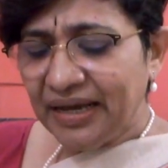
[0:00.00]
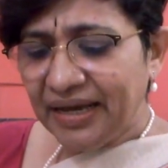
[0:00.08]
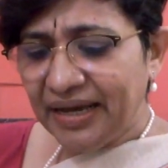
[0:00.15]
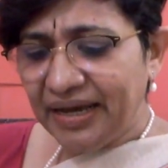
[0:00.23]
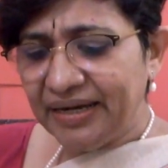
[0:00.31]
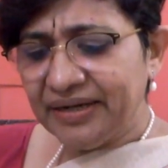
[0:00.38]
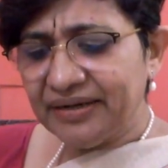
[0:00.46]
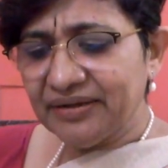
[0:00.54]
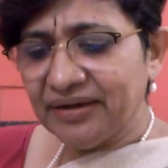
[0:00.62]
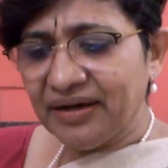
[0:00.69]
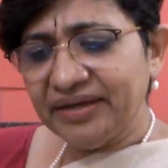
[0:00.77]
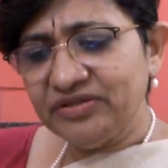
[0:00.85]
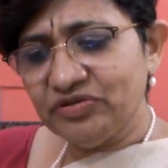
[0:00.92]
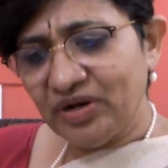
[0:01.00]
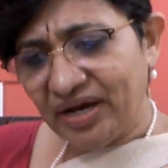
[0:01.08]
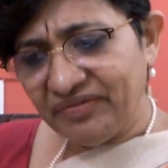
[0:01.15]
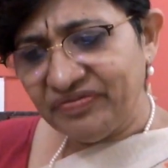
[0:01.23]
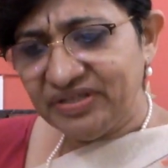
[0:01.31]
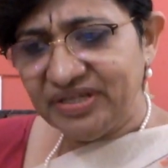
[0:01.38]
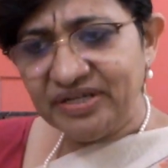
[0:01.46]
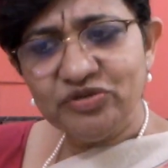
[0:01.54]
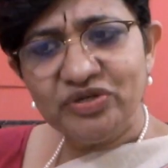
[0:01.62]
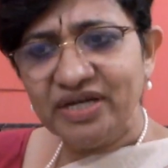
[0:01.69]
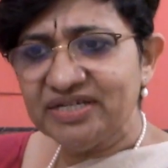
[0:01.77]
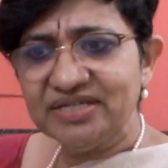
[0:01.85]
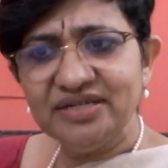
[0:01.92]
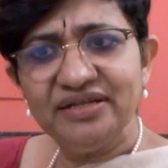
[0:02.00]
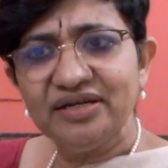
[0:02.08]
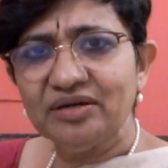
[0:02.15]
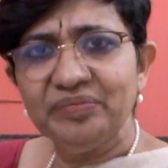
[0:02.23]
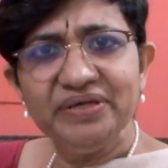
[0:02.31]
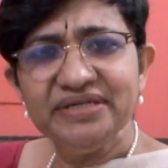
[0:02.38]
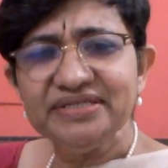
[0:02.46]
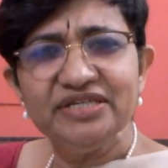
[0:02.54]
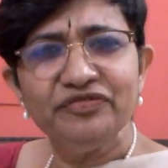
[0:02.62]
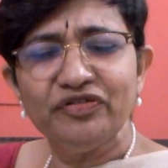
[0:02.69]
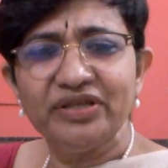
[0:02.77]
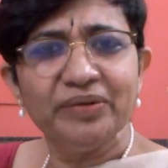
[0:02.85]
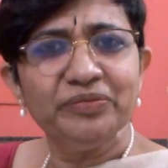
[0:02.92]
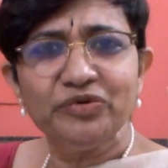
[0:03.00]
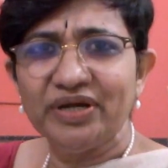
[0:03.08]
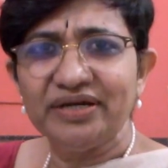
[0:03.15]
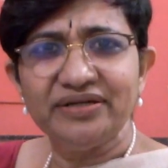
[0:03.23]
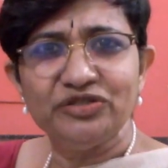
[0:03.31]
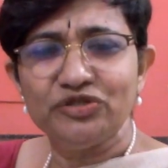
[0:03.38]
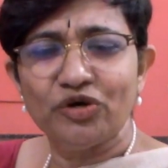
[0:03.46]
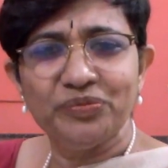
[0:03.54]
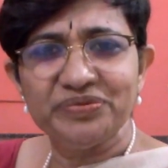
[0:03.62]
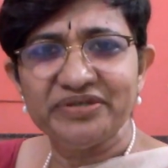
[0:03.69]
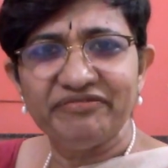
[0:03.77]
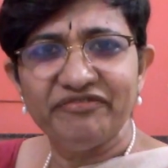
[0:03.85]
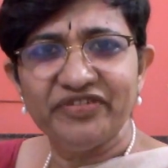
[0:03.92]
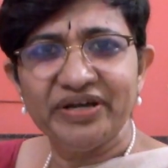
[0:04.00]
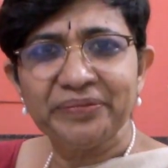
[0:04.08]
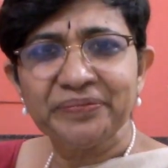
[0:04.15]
And I thought after the education it will be easy for them to get a job somewhere.